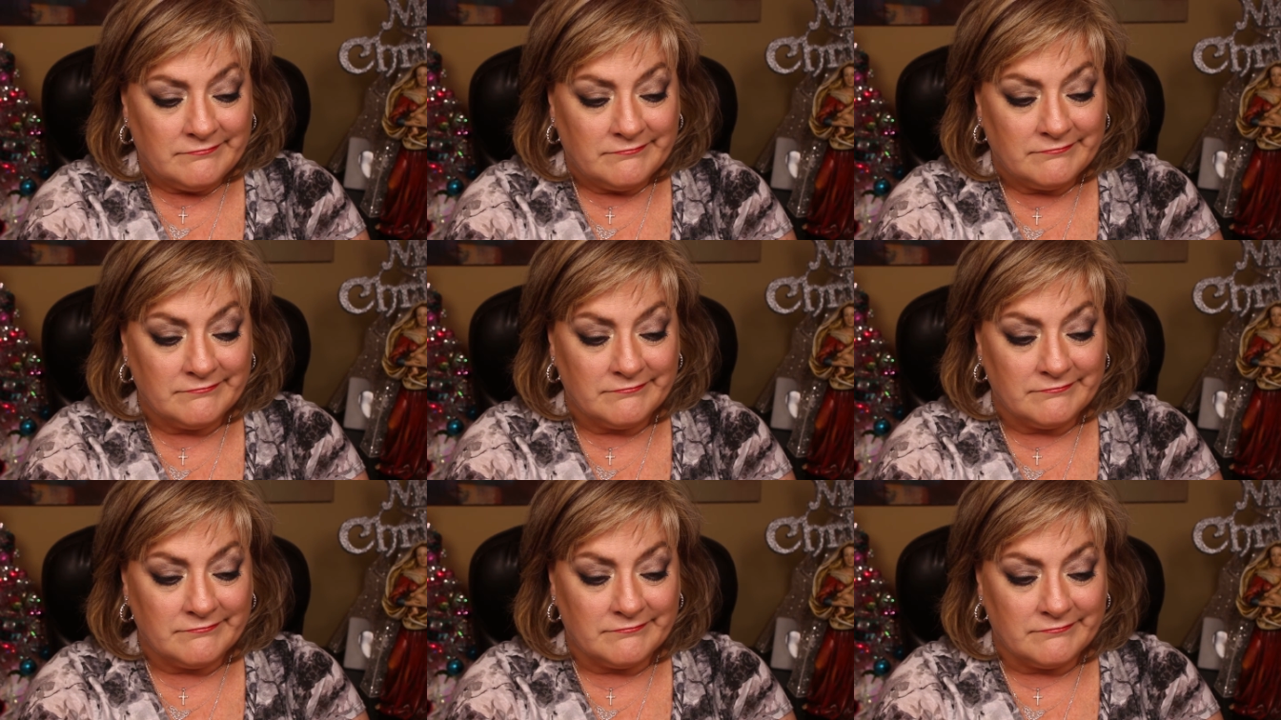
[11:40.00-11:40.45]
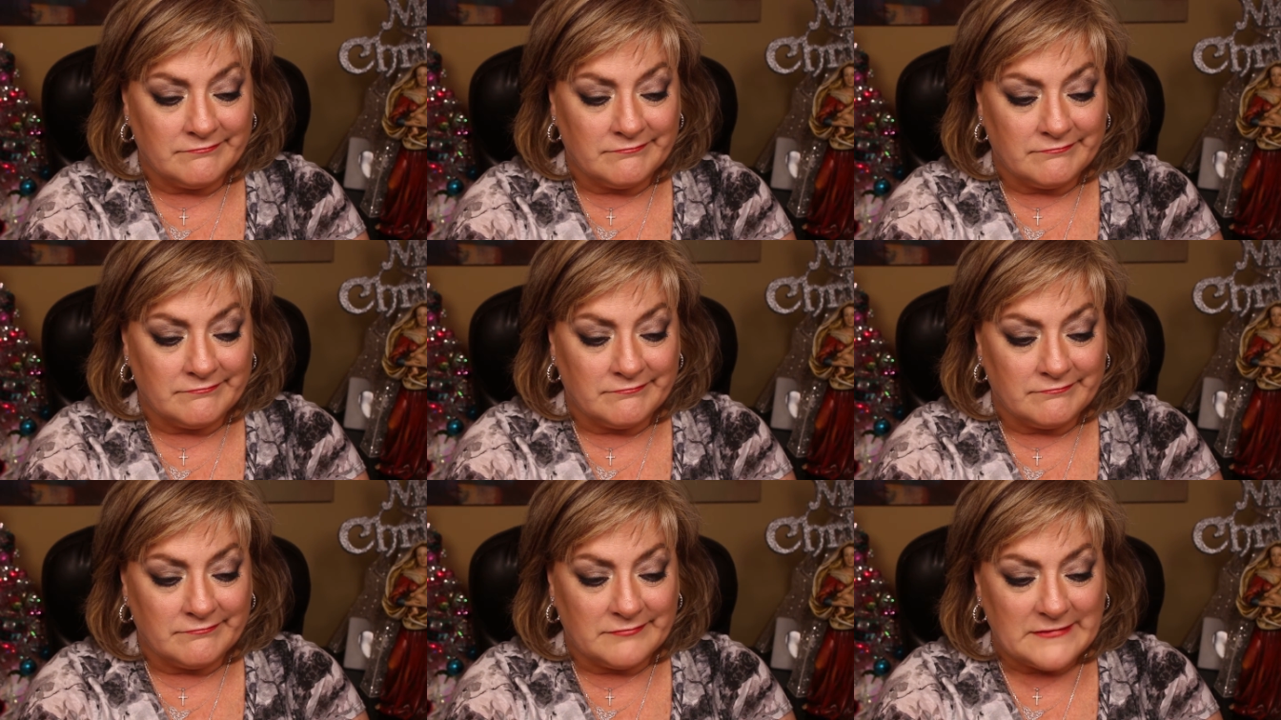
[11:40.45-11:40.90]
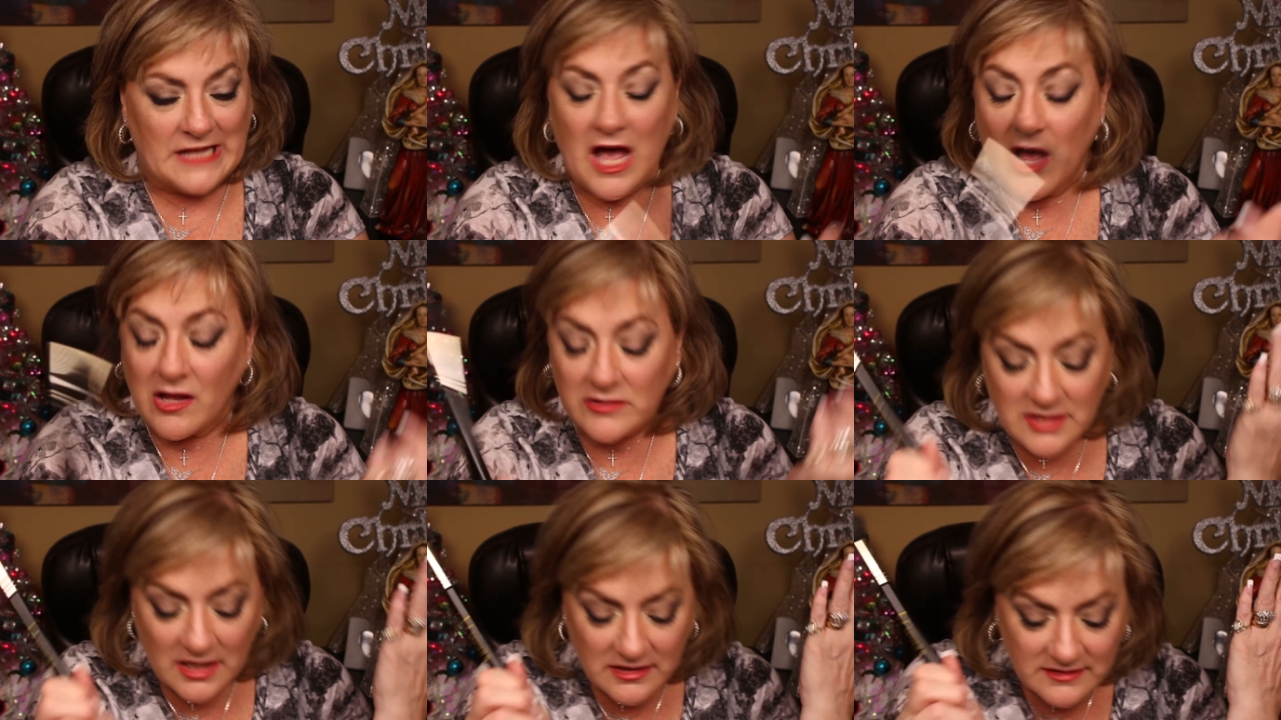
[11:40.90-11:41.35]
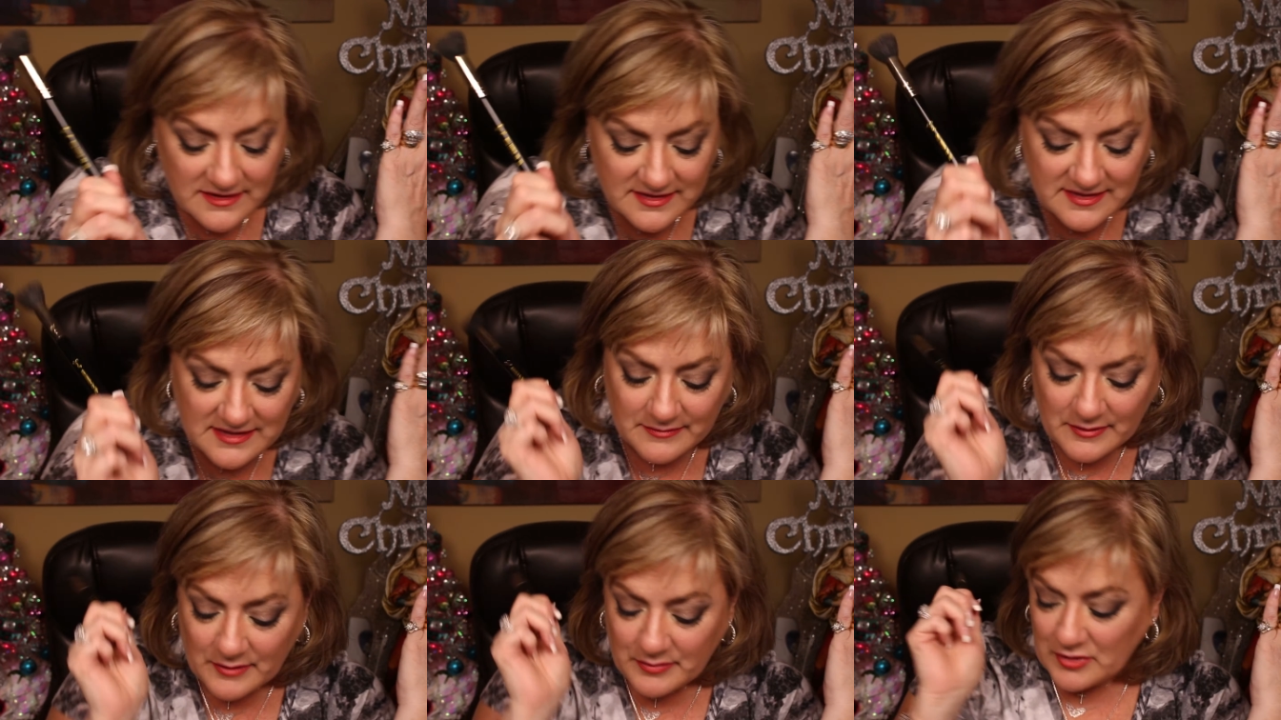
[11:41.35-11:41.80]
Hmm, I'll talk to
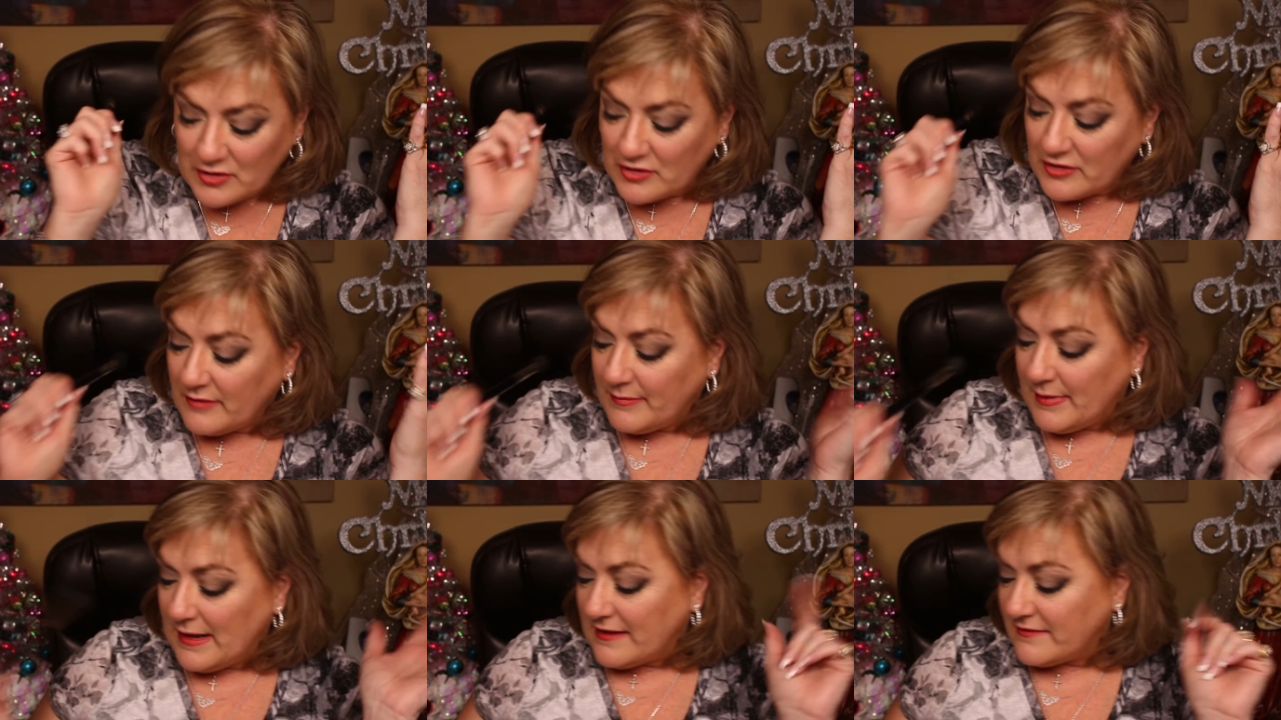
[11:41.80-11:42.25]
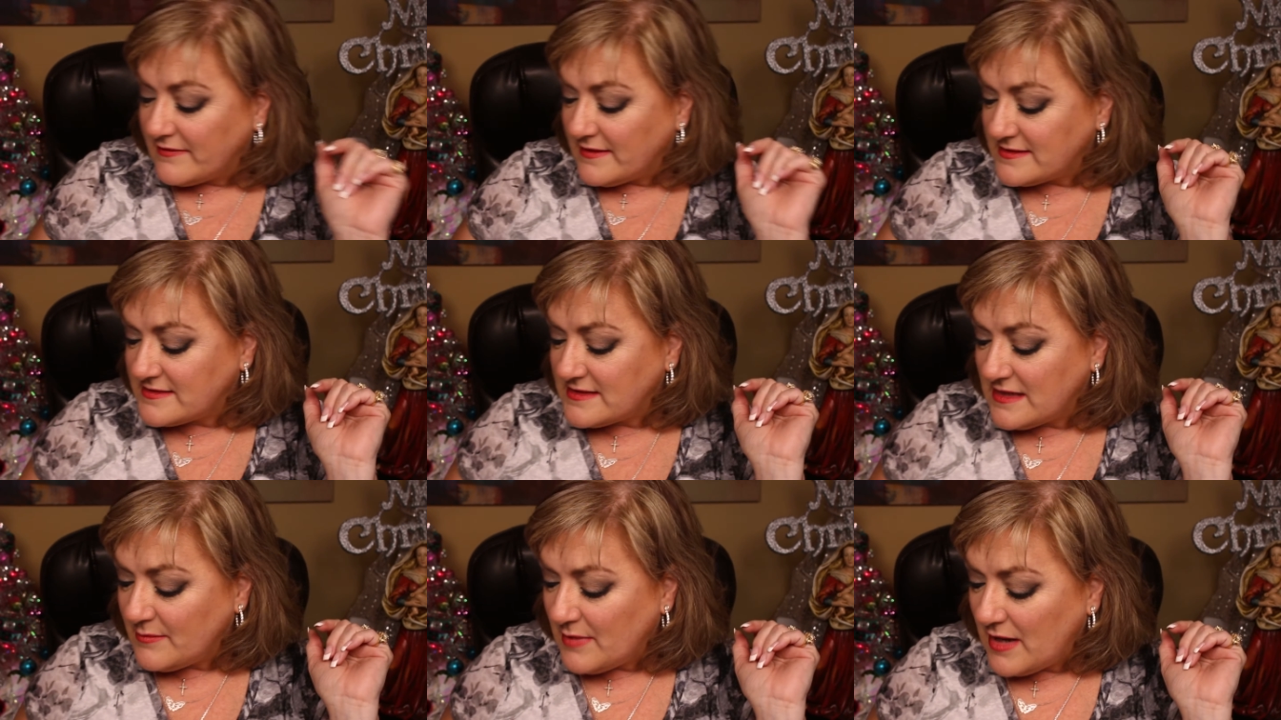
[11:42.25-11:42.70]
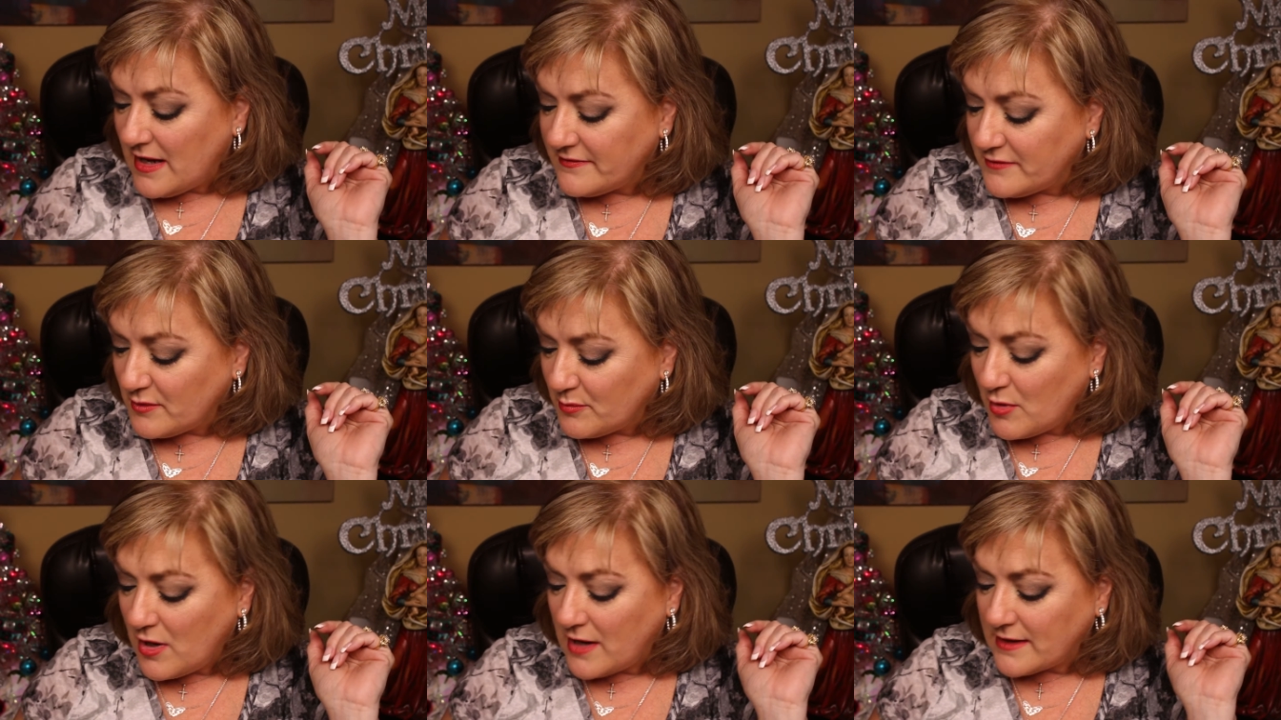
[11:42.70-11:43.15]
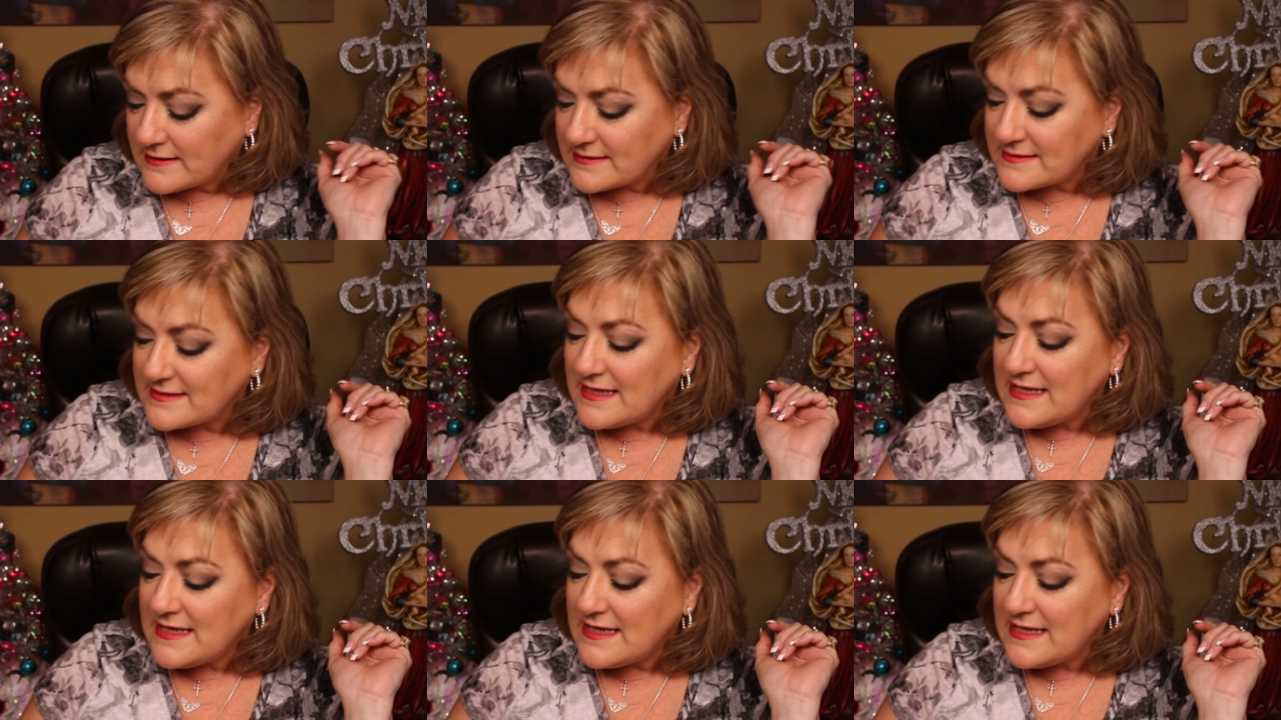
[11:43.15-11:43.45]
Sigma Beauty about it. They stand behind their products.